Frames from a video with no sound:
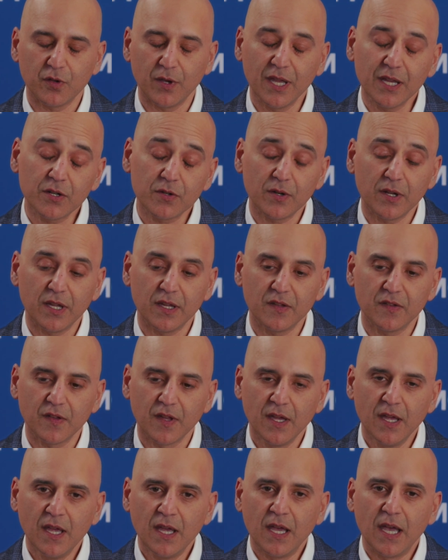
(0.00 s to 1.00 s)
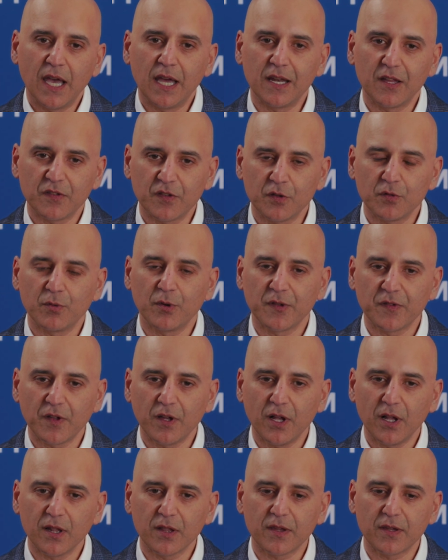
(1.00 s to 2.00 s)
to increase. And as a
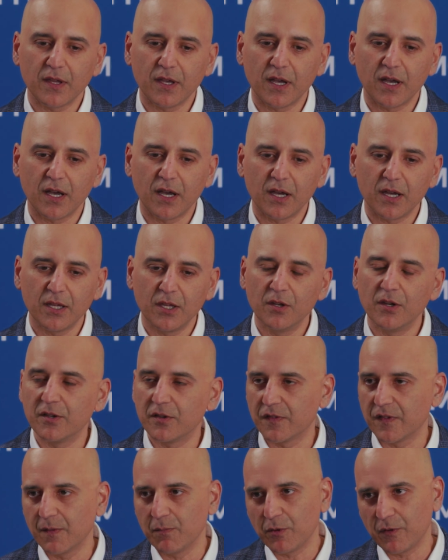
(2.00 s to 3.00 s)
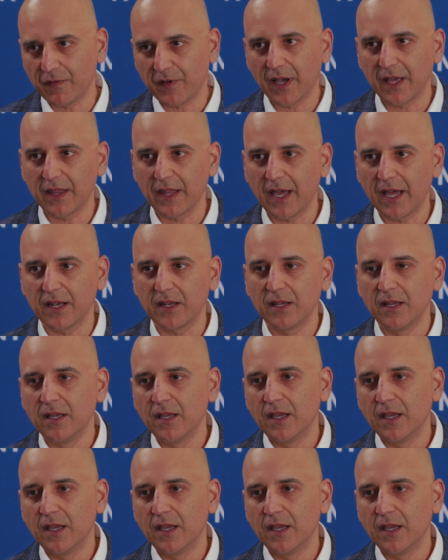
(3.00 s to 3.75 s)
result, you need to simplify that.